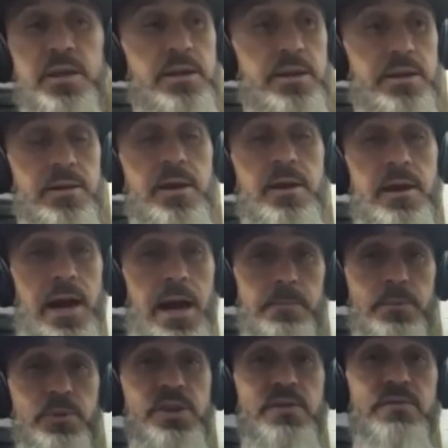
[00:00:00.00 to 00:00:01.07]
Like, I
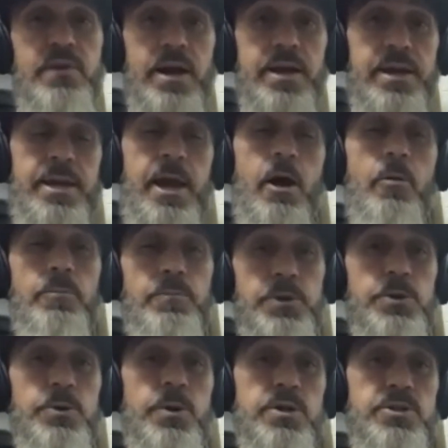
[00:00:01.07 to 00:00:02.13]
believe I can help
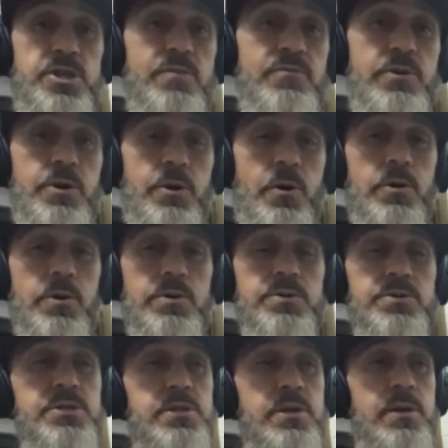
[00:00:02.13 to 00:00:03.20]
you achieve your goals.